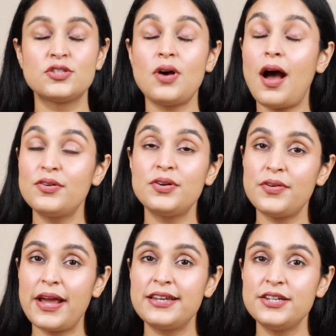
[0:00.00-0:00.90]
So how to
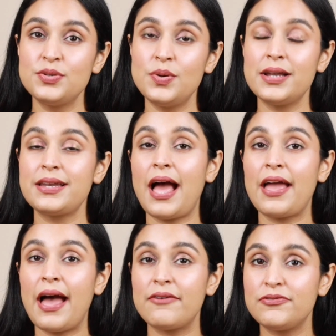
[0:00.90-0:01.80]
correctly do it? I
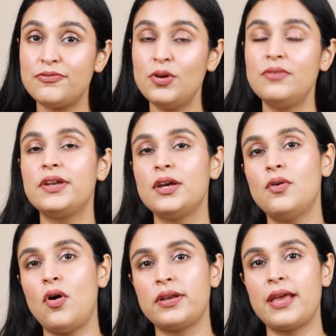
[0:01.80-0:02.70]
have a full
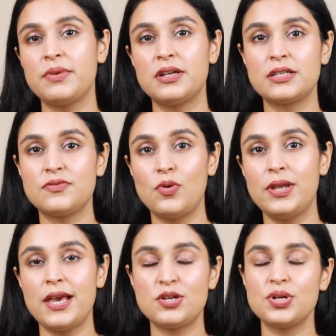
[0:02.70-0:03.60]
video on chemical
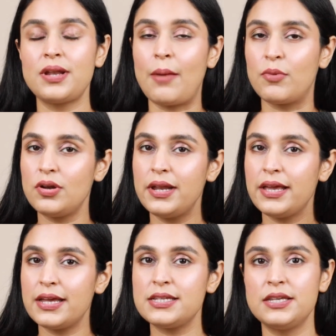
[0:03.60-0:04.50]
exfoliation. I'm going to
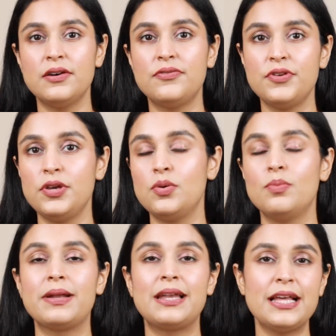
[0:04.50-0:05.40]
link it here for you.
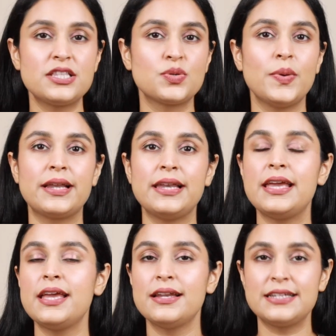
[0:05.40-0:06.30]
But let's
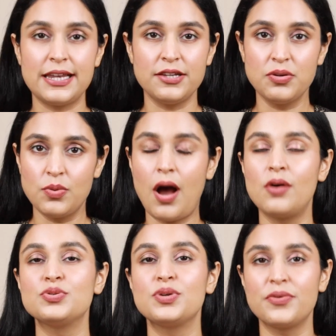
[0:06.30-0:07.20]
quickly tell you
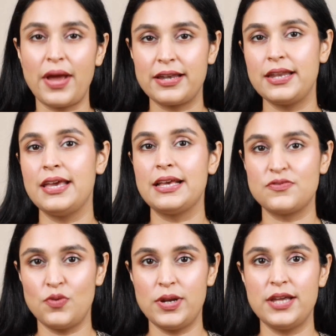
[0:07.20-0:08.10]
how to correctly
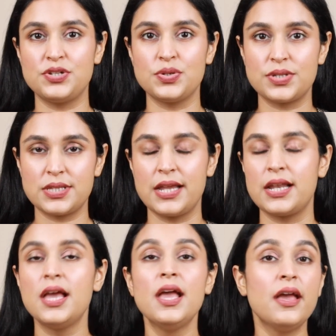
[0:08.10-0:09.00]
exfoliate your skin.